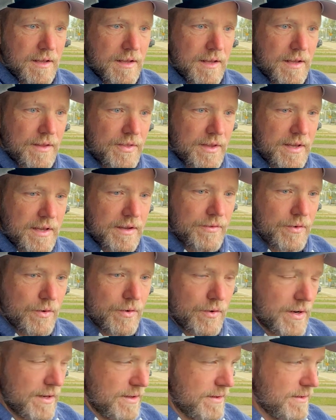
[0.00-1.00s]
I think I've
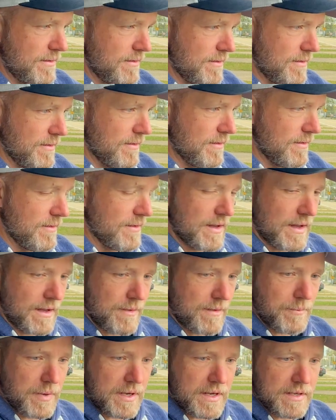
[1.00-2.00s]
already,
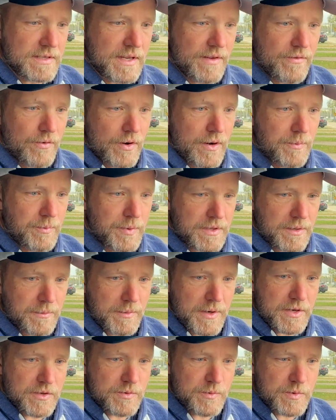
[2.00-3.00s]
because I've already put the
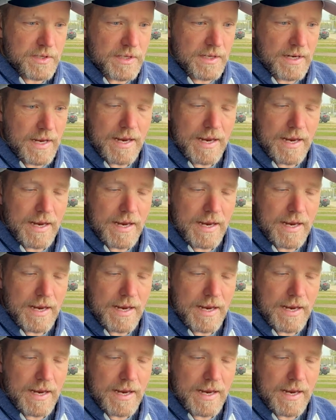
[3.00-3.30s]
measurements in.